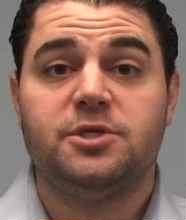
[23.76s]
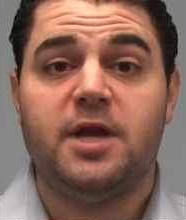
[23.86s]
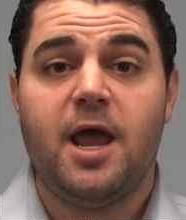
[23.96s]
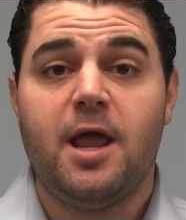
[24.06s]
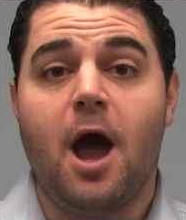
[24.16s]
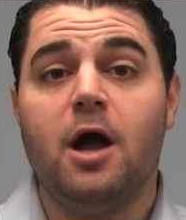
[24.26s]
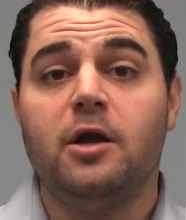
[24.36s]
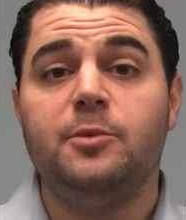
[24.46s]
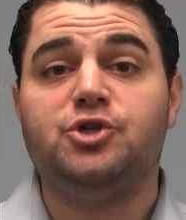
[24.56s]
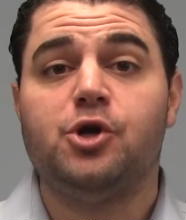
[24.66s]
So today, I'm
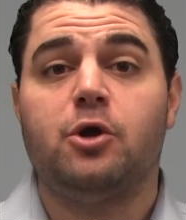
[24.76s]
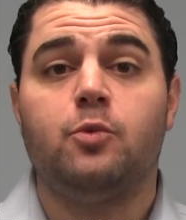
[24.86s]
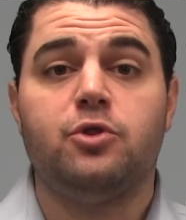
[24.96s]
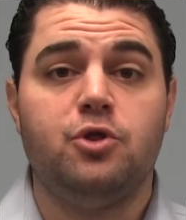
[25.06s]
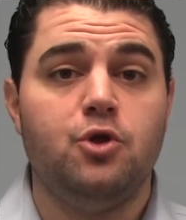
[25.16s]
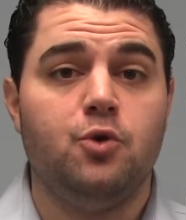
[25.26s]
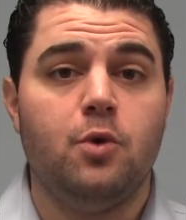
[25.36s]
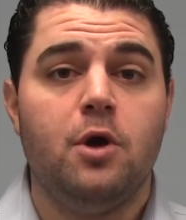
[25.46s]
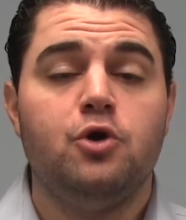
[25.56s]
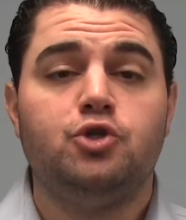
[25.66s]
going to be sharing with
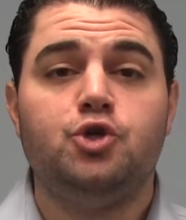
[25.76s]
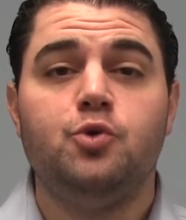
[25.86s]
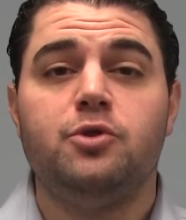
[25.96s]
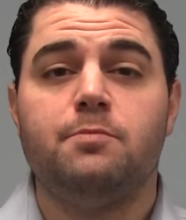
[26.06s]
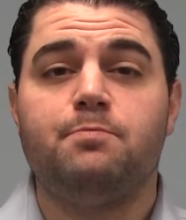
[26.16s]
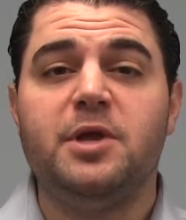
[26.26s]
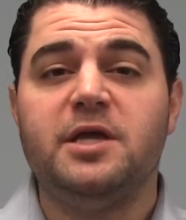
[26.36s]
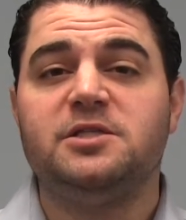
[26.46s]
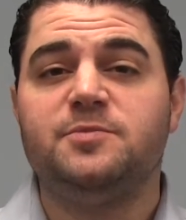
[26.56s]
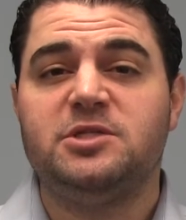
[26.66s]
you two of the
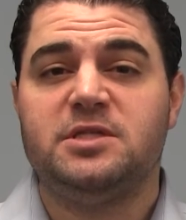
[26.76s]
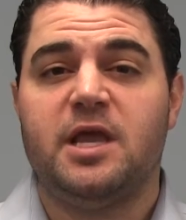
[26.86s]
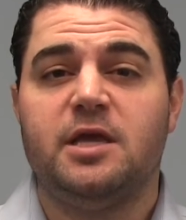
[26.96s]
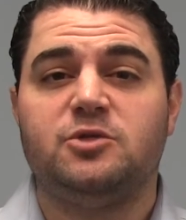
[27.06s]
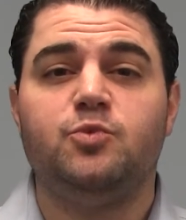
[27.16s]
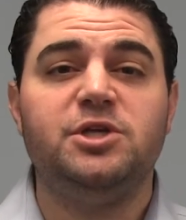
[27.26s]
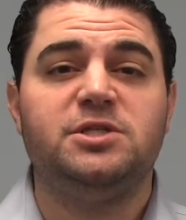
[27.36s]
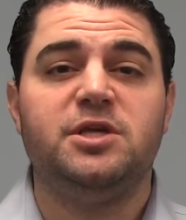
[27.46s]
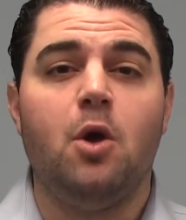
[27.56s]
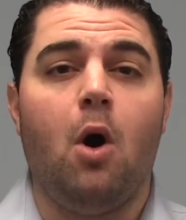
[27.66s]
biggest mistakes we
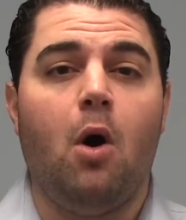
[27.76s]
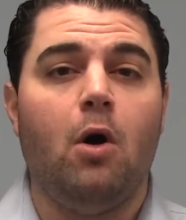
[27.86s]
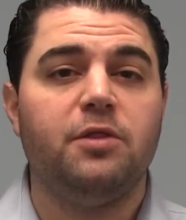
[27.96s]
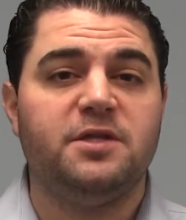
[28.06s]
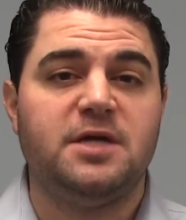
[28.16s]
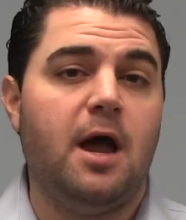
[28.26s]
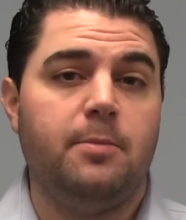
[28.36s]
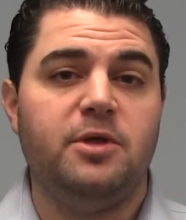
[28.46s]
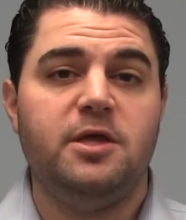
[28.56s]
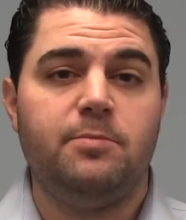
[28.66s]
see all the
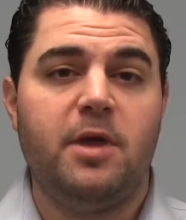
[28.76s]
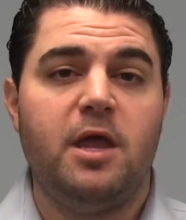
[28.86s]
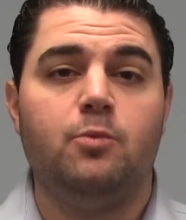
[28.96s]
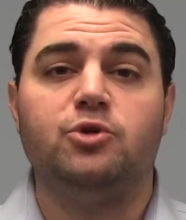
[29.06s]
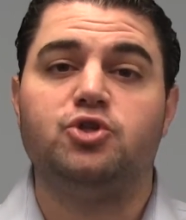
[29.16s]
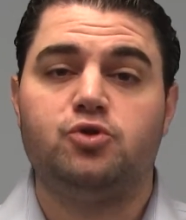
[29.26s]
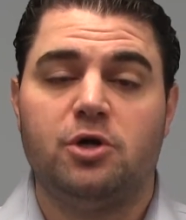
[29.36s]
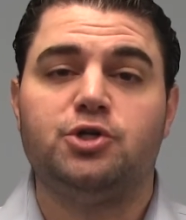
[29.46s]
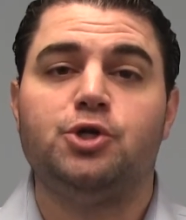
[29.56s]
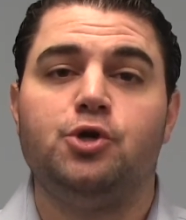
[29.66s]
time being made when
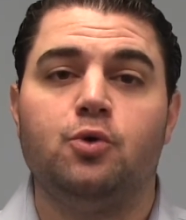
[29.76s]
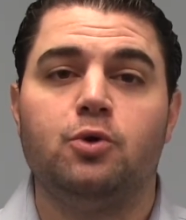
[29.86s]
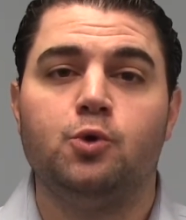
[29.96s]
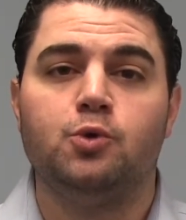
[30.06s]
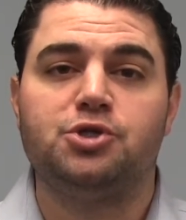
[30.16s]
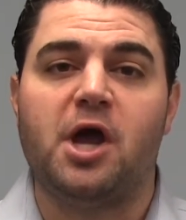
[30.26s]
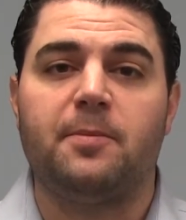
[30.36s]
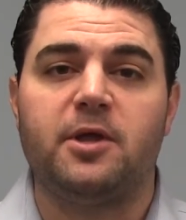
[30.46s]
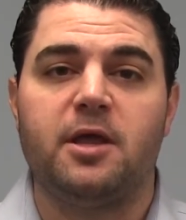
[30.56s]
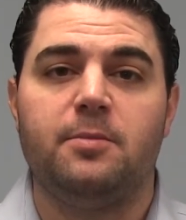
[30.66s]
structuring your Google
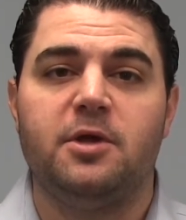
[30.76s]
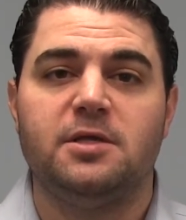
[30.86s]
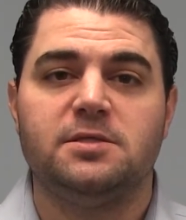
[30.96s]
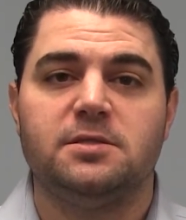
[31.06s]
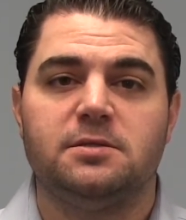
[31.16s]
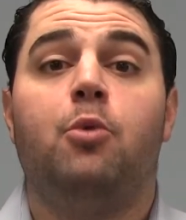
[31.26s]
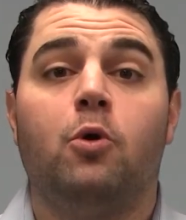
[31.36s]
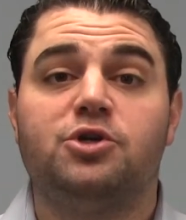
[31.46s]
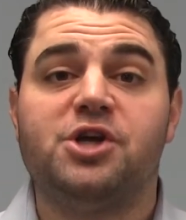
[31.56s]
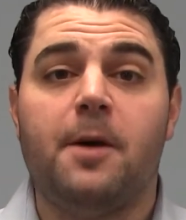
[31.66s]
Shopping campaigns.
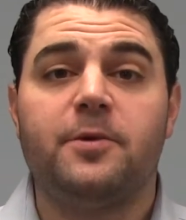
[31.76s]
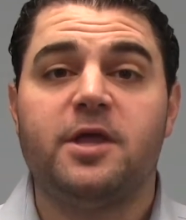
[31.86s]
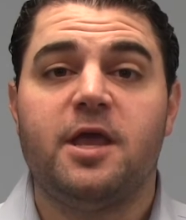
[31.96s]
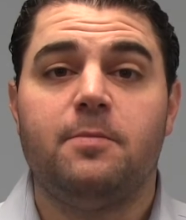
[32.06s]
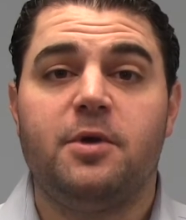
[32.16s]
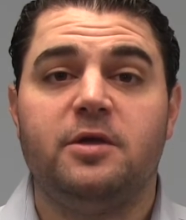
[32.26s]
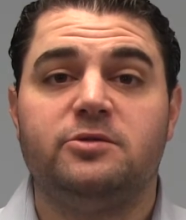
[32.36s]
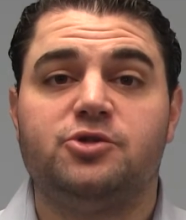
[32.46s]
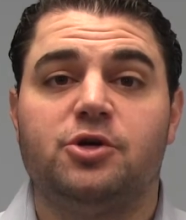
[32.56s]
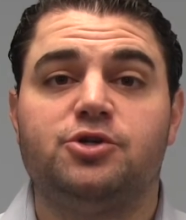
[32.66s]
Poor shopping
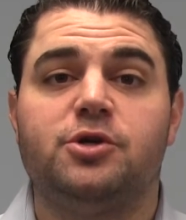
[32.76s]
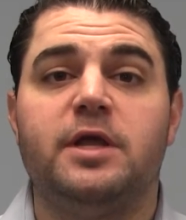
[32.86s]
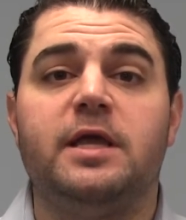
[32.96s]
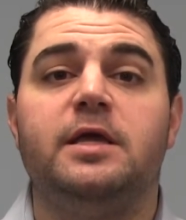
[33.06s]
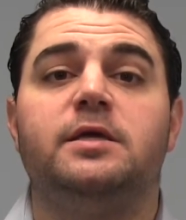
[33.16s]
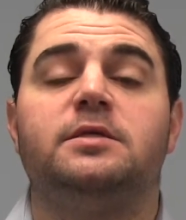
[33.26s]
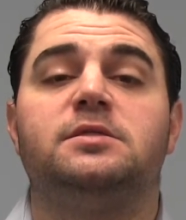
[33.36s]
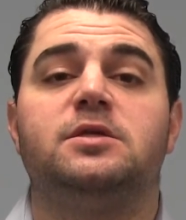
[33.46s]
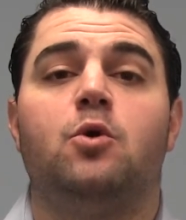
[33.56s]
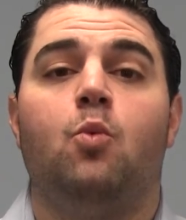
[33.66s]
campaign structure
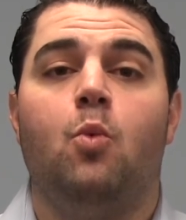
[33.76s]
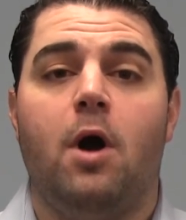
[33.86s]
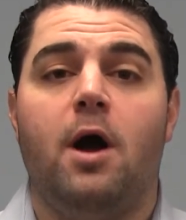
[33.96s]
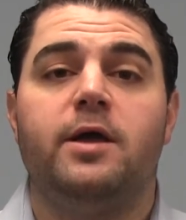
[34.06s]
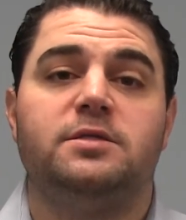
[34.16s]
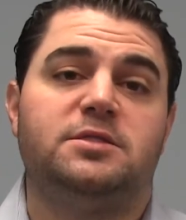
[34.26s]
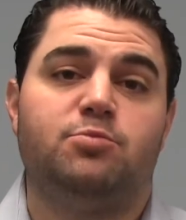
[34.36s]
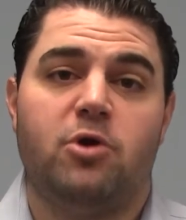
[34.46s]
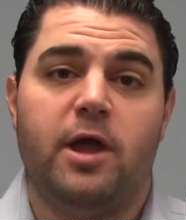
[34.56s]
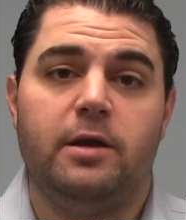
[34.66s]
is
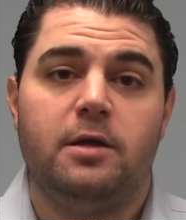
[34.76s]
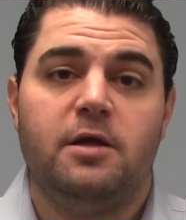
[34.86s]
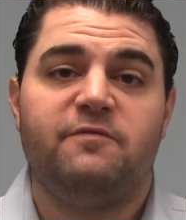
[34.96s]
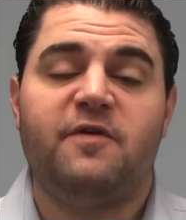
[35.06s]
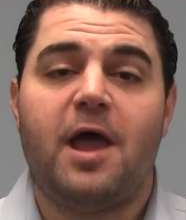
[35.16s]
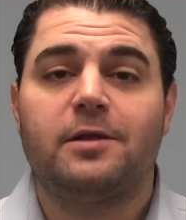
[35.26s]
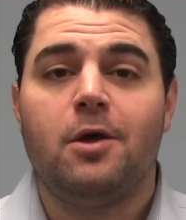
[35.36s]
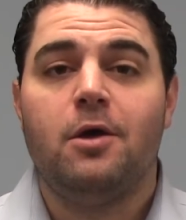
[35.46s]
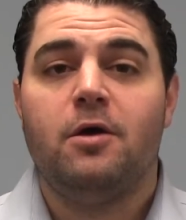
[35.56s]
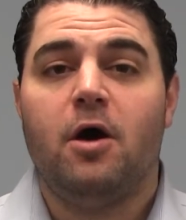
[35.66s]
widespread. In fact,
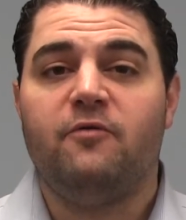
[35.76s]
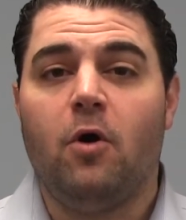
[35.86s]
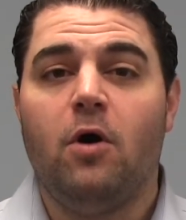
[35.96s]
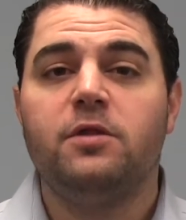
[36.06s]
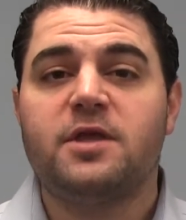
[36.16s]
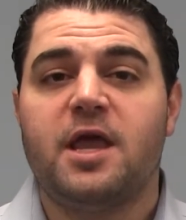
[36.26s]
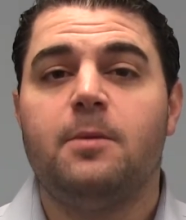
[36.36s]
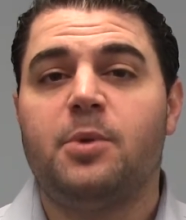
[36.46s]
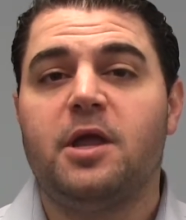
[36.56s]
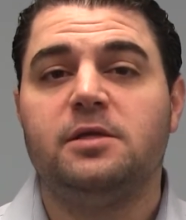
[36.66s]
of all the
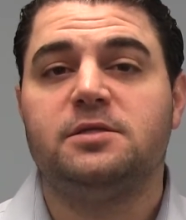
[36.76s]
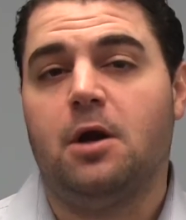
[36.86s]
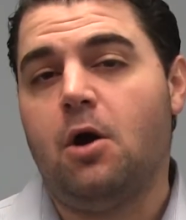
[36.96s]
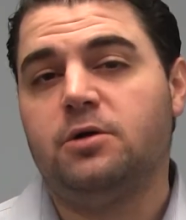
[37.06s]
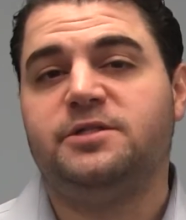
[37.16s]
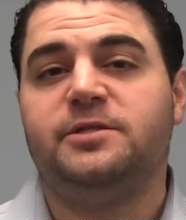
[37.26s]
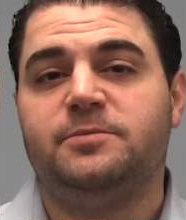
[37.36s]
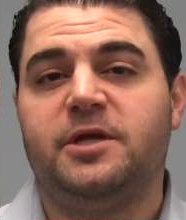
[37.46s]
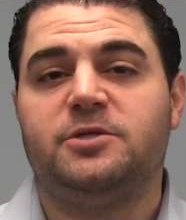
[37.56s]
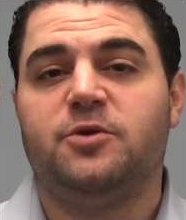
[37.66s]
campaigns that our team
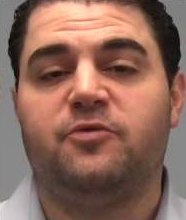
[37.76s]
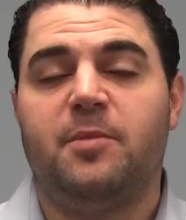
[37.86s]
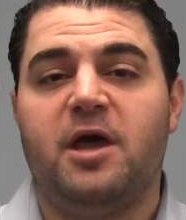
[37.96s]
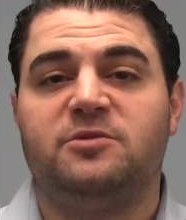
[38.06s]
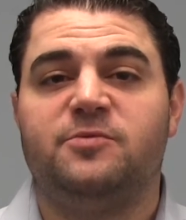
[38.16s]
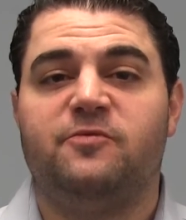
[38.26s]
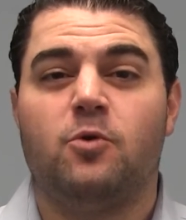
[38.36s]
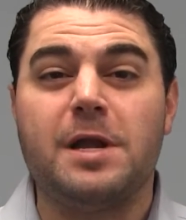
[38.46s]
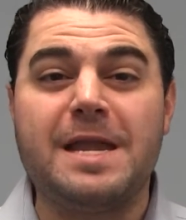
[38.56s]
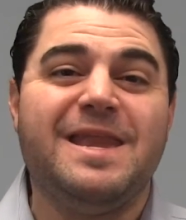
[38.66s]
takes over management
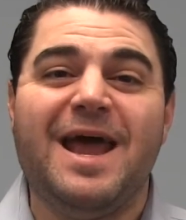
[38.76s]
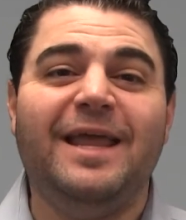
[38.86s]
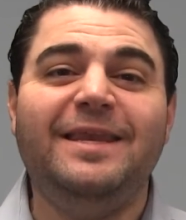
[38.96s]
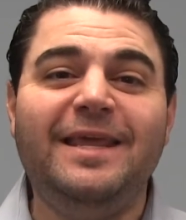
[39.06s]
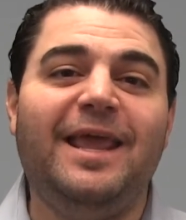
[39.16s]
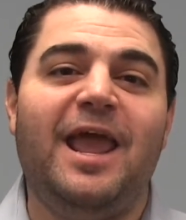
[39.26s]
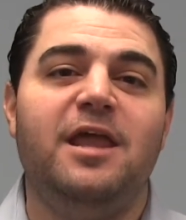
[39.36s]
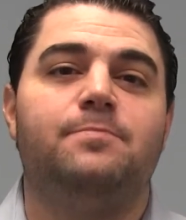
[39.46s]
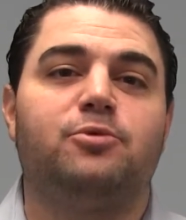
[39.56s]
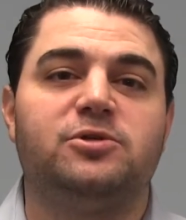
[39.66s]
for,
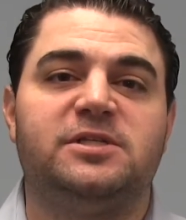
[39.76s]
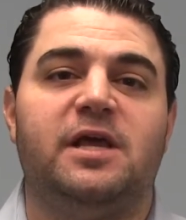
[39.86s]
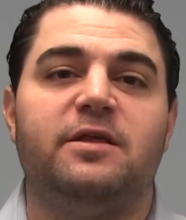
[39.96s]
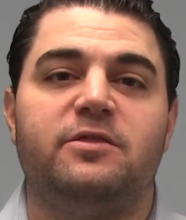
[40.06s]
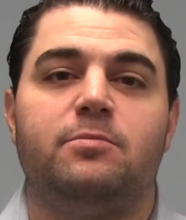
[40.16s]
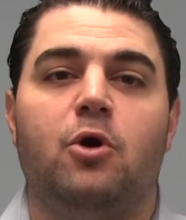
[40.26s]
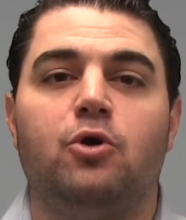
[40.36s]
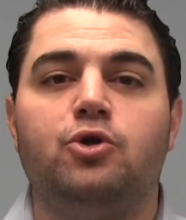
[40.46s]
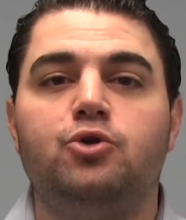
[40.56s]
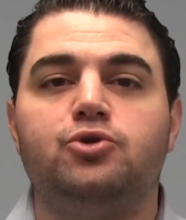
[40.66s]
98% of them
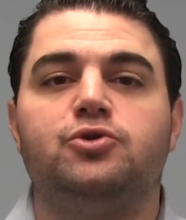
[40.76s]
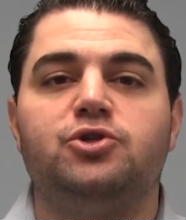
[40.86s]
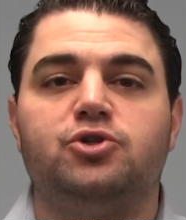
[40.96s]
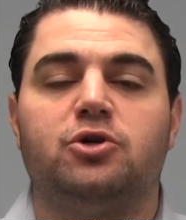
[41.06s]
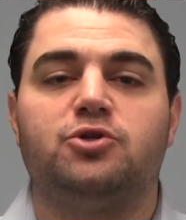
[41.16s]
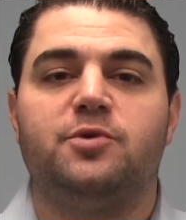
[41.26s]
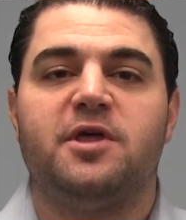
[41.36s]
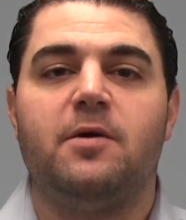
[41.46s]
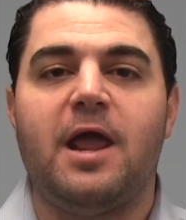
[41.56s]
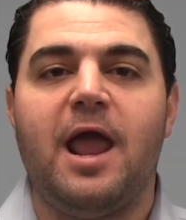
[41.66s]
are usually structured
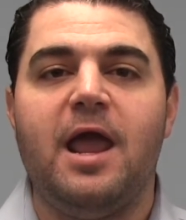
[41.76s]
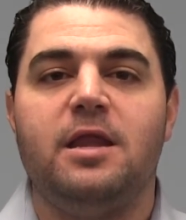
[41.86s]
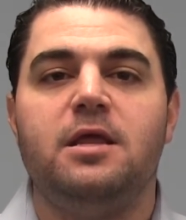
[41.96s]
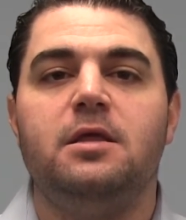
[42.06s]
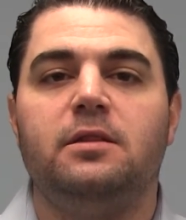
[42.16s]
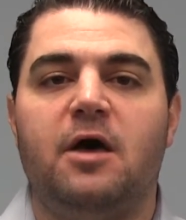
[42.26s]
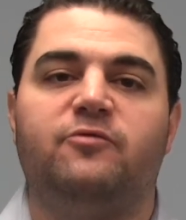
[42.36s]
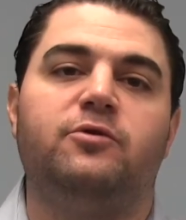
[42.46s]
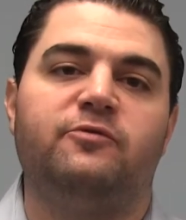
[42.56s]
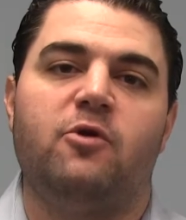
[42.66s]
without any
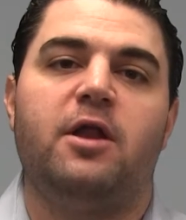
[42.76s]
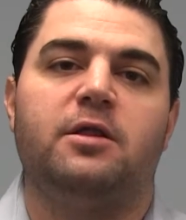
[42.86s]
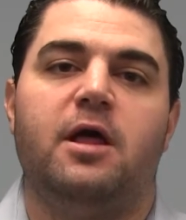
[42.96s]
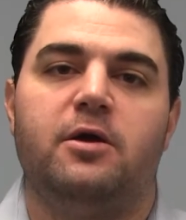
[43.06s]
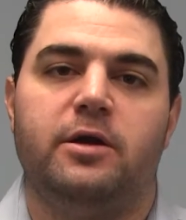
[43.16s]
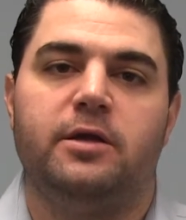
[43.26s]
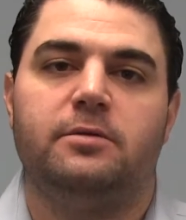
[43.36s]
level of granularity.